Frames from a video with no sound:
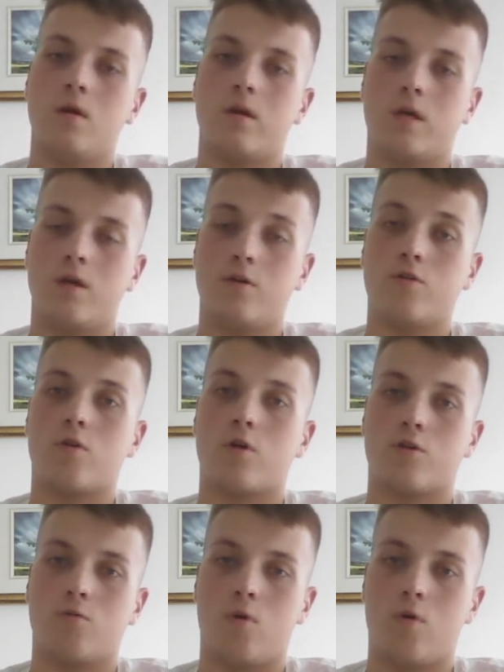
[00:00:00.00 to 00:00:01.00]
Here you
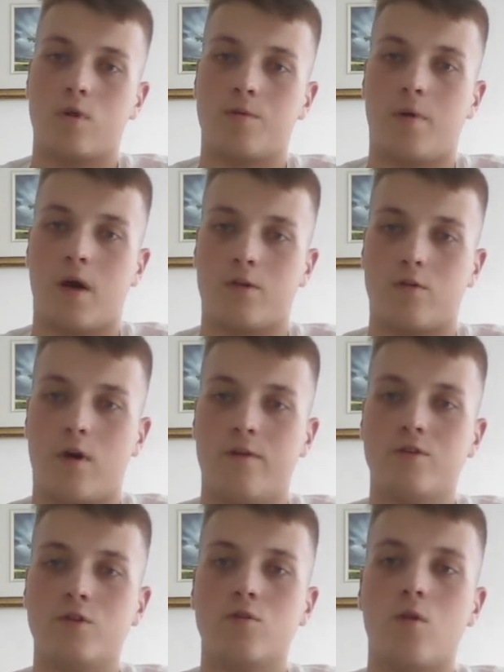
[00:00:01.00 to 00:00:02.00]
can download Python.
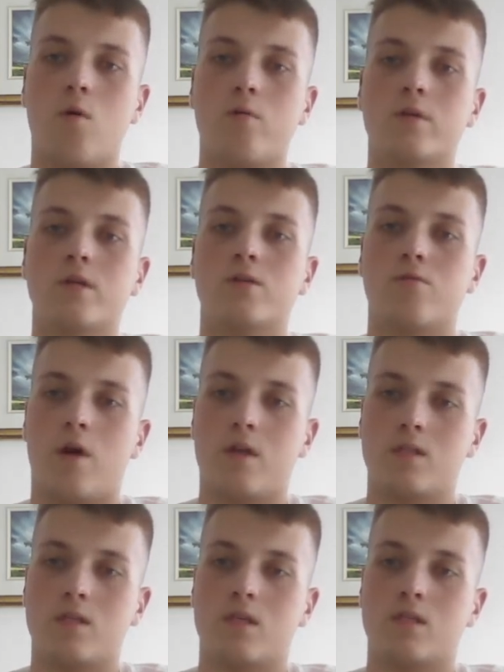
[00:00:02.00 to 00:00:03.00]
After downloading,
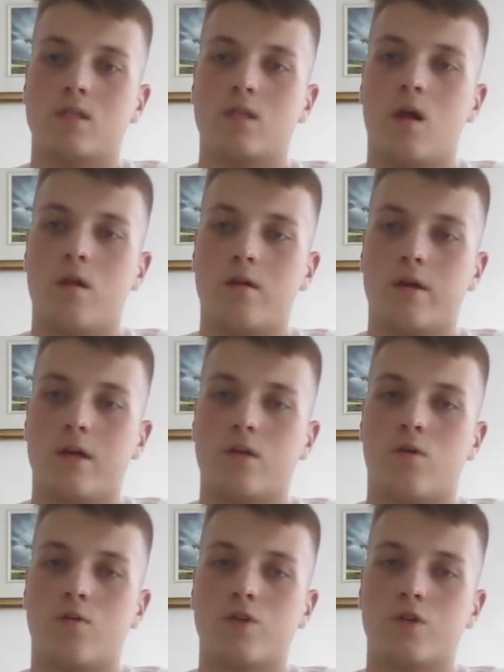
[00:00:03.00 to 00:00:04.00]
run the installer in
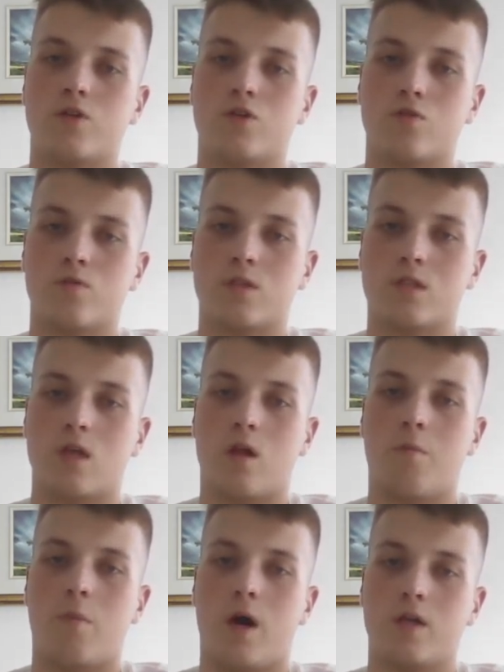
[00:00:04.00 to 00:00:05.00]
order to
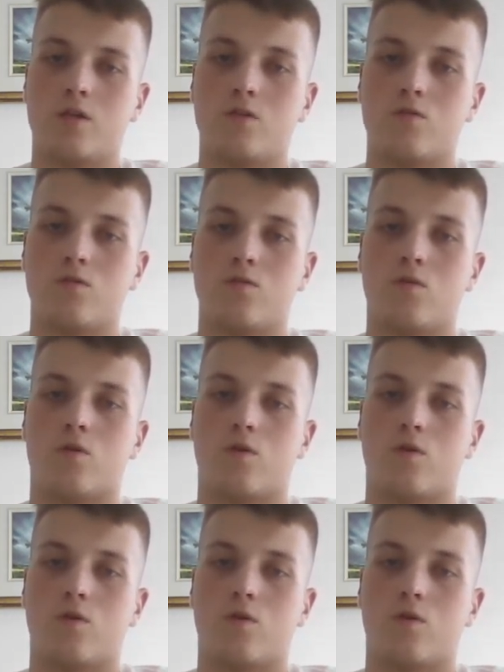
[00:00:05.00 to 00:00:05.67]
install Python on